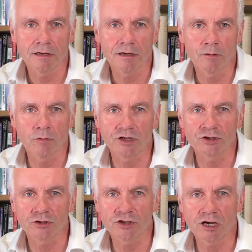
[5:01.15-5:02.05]
at which
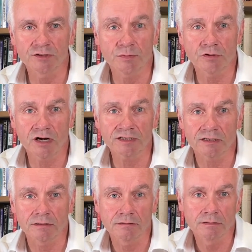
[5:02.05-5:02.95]
your child's
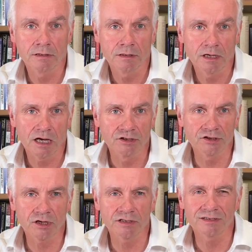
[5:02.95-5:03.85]
progressing. And
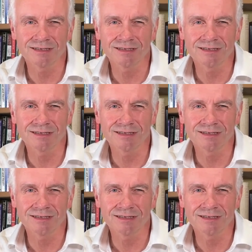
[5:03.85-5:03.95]
so